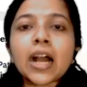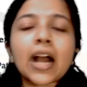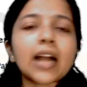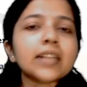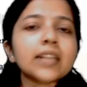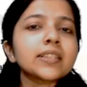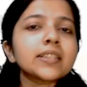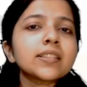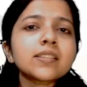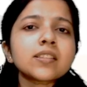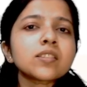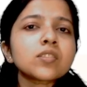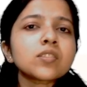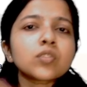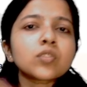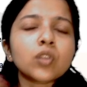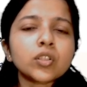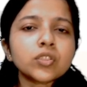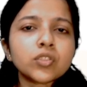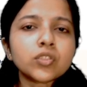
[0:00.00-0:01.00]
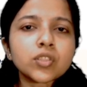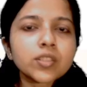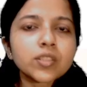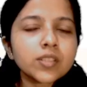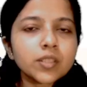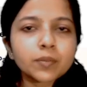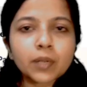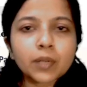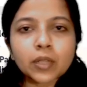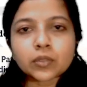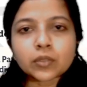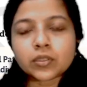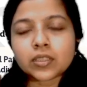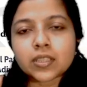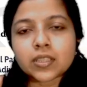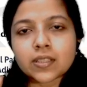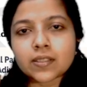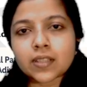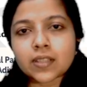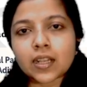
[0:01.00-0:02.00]
And this is not just about
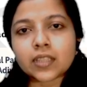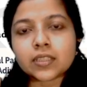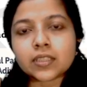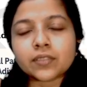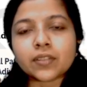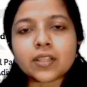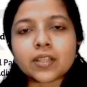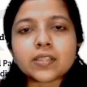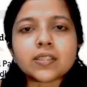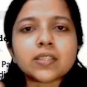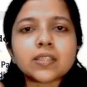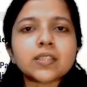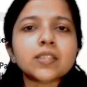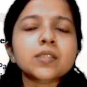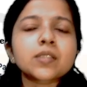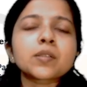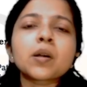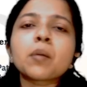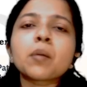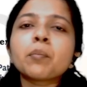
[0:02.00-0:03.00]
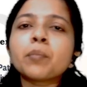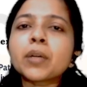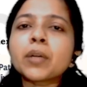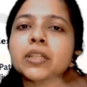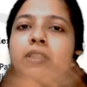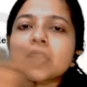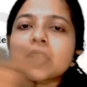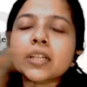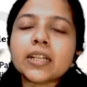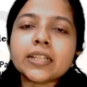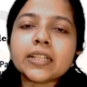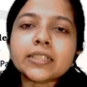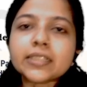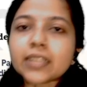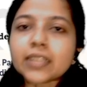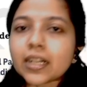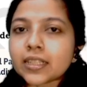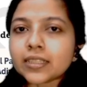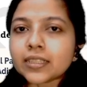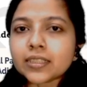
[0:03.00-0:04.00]
these Adivasis, but
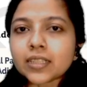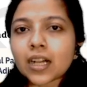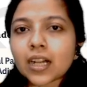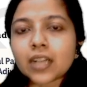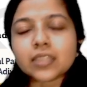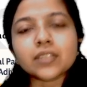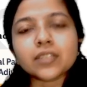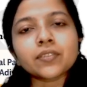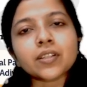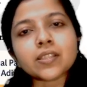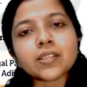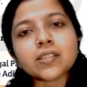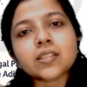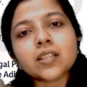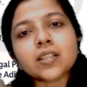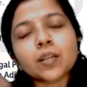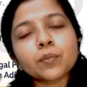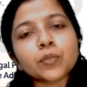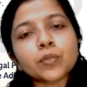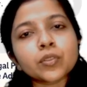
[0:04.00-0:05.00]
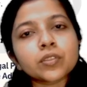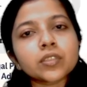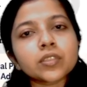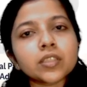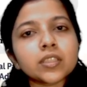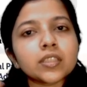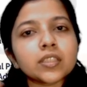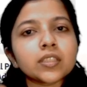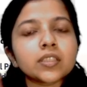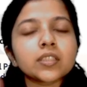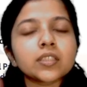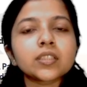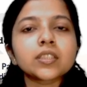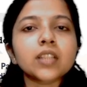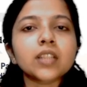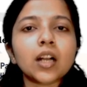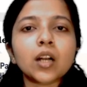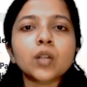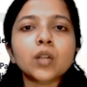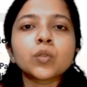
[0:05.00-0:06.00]
entire Adivasi community in
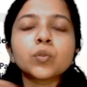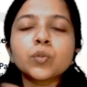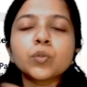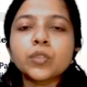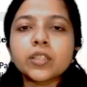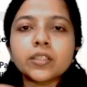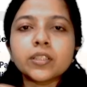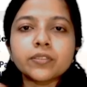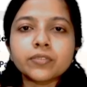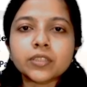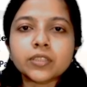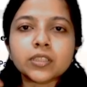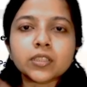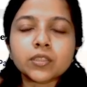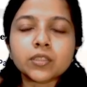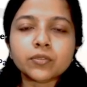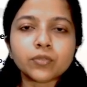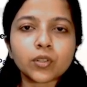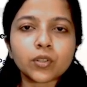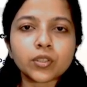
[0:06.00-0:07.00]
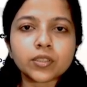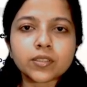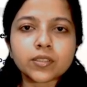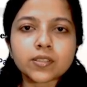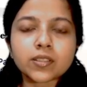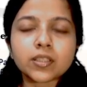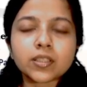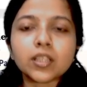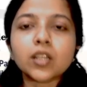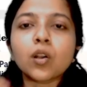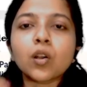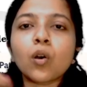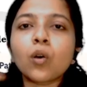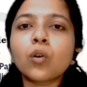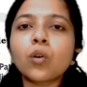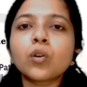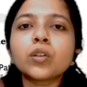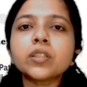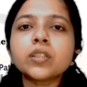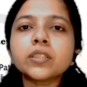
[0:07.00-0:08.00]
India who live in the forest. They
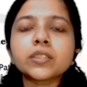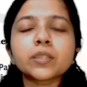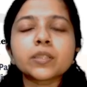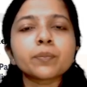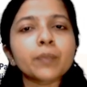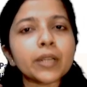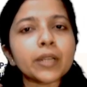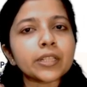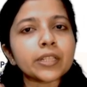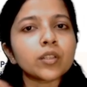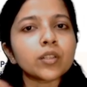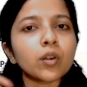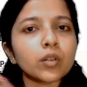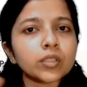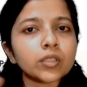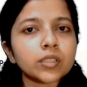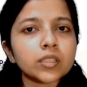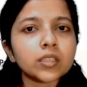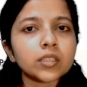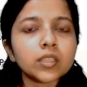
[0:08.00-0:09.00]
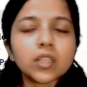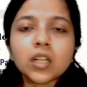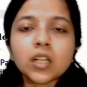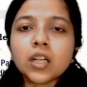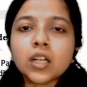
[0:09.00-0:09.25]
all depend on the